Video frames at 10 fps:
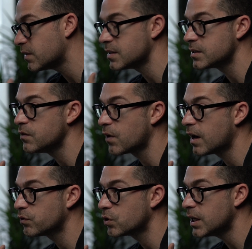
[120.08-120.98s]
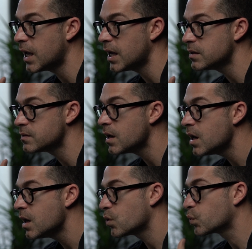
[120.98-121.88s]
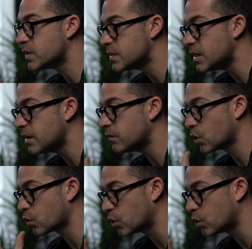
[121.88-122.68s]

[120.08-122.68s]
of the 6538s received a